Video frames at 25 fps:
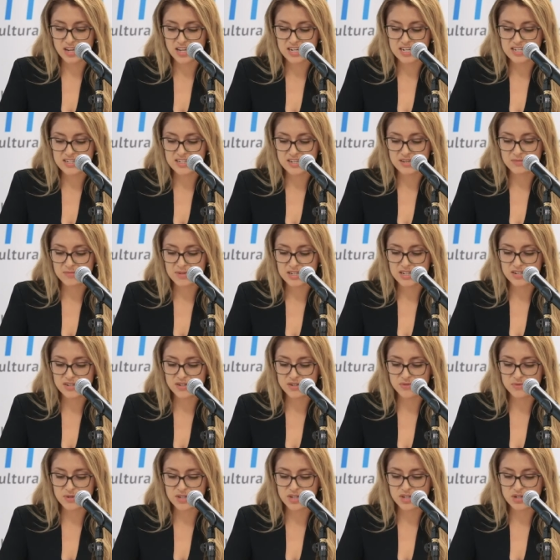and is committed
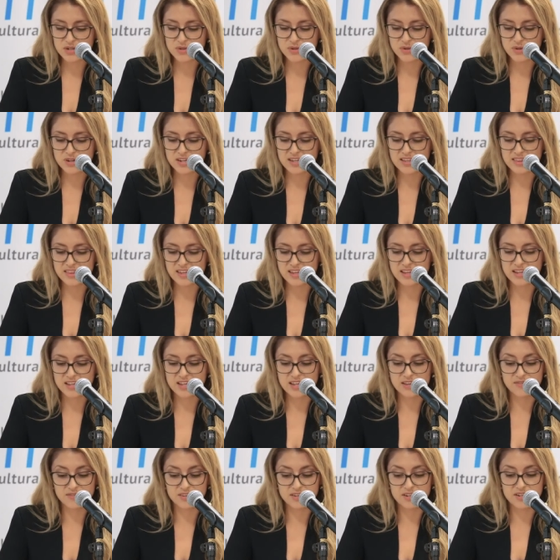to ensuring they are
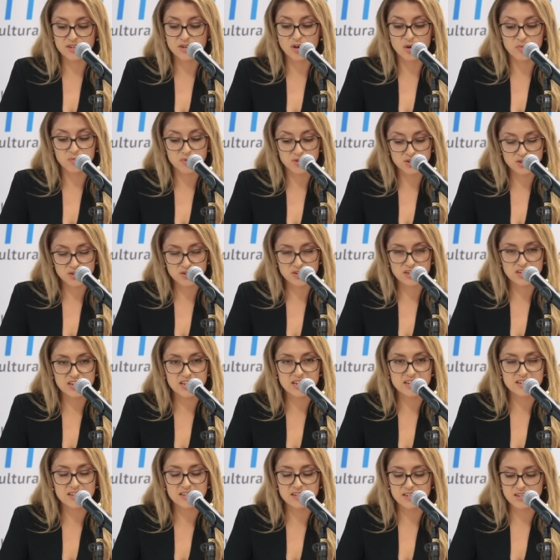given
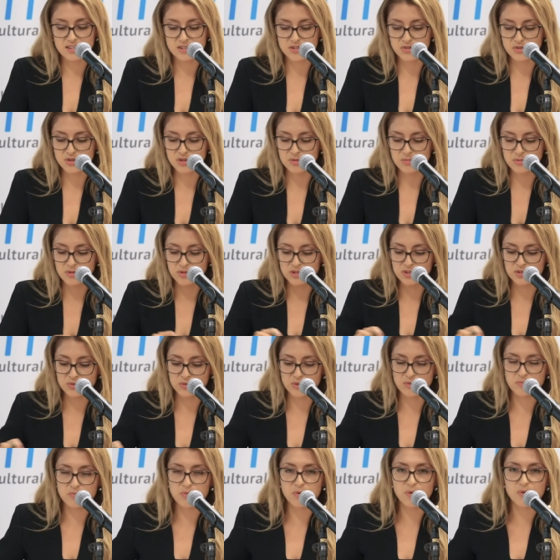opportunities to contribute
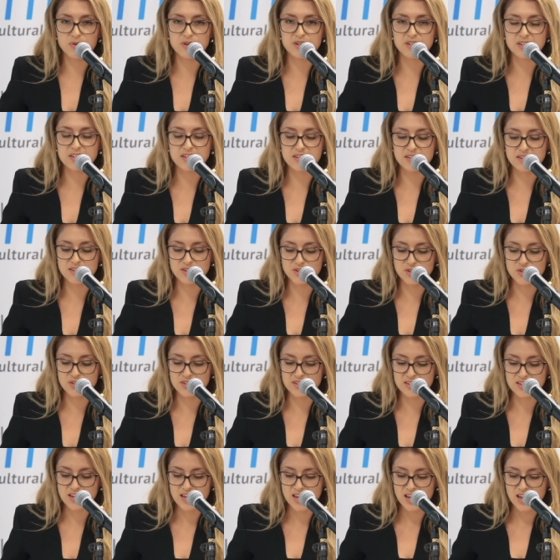to important
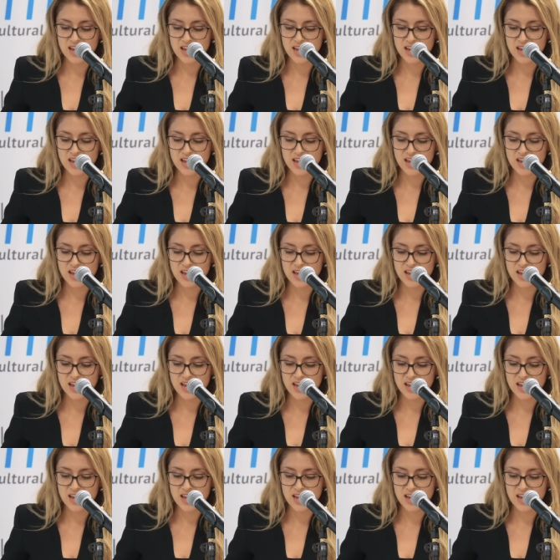decisions